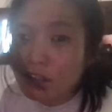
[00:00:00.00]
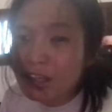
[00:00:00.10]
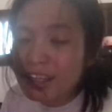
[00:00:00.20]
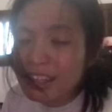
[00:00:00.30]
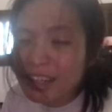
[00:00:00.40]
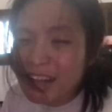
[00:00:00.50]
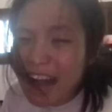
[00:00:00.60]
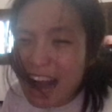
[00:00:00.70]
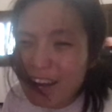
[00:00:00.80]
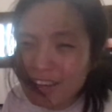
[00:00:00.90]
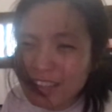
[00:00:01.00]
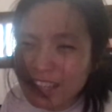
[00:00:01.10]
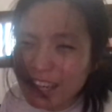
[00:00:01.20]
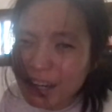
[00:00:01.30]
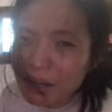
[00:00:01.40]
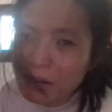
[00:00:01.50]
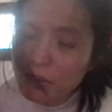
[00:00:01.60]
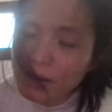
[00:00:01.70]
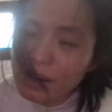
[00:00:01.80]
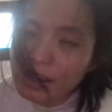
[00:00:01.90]
because Klaus didn't
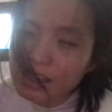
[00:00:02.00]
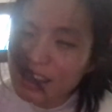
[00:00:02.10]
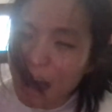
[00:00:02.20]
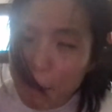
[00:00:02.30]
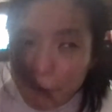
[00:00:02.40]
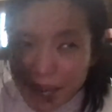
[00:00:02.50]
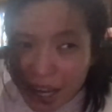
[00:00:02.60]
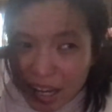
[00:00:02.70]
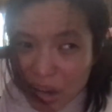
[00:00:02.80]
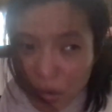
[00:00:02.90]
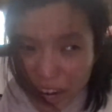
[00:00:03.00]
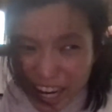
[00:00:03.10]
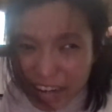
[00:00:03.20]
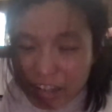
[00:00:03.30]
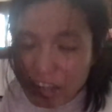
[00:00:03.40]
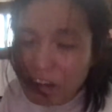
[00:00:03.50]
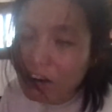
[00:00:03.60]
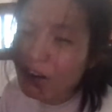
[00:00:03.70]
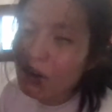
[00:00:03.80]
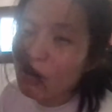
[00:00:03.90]
really stop being annoying
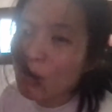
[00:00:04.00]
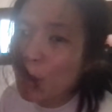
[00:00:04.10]
until